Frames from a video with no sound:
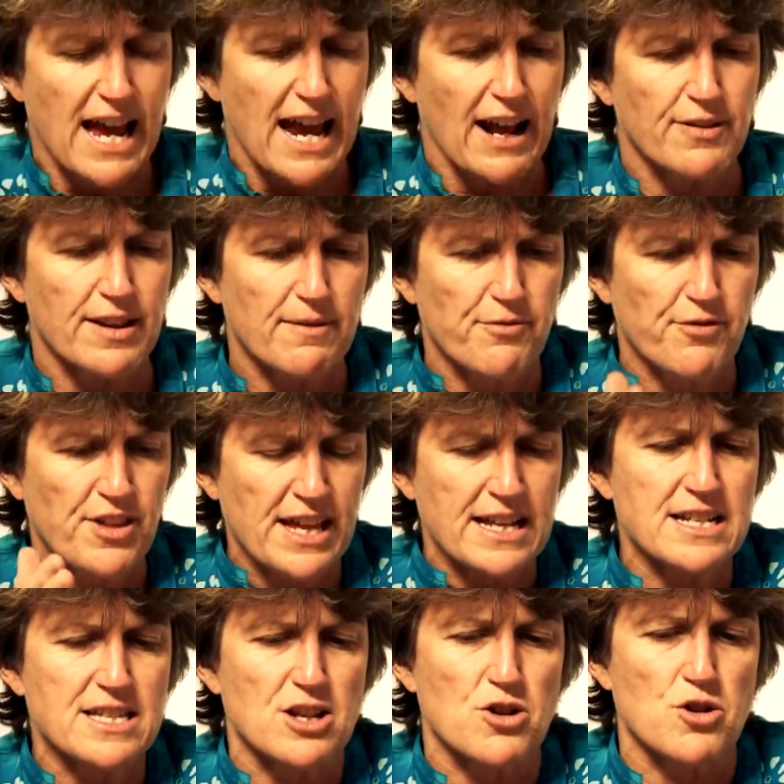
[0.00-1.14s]
and there are things
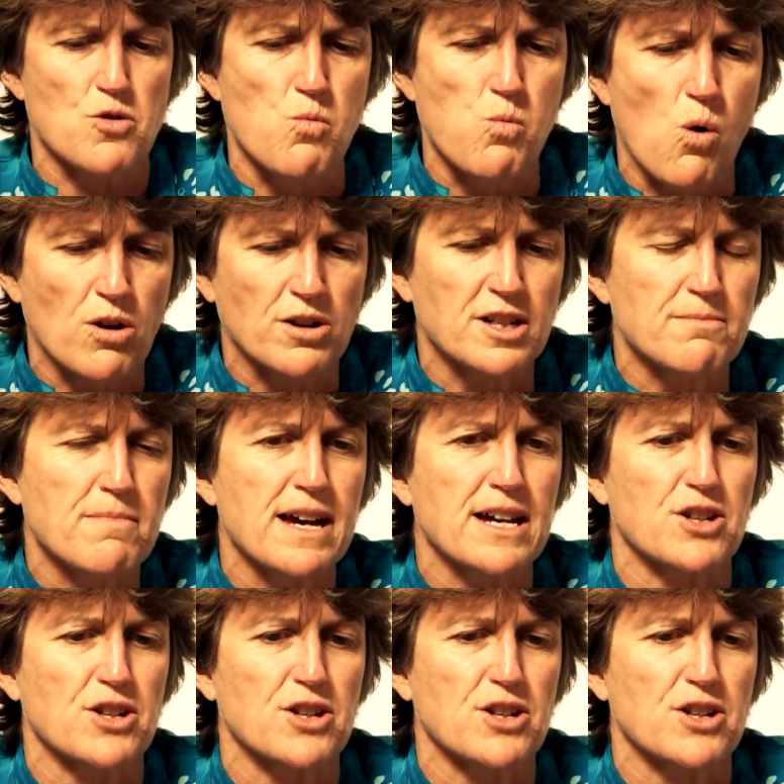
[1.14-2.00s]
that you want to make